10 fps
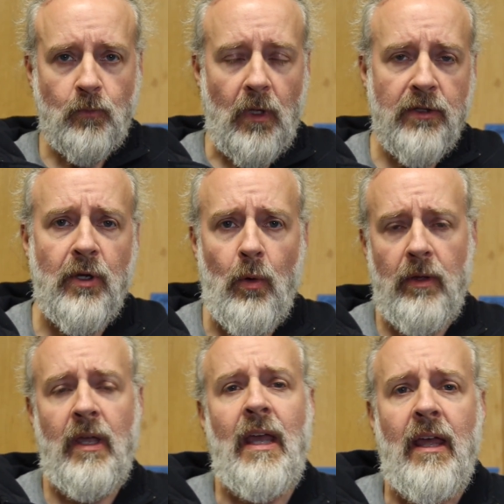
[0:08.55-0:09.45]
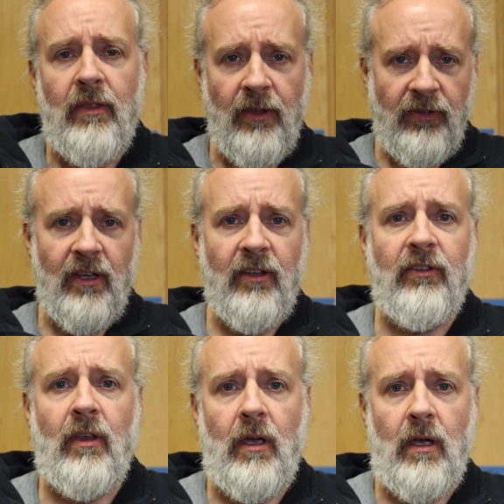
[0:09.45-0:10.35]
So this
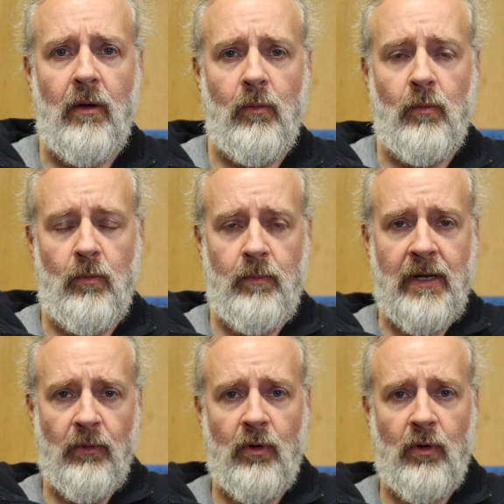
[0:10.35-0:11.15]
is being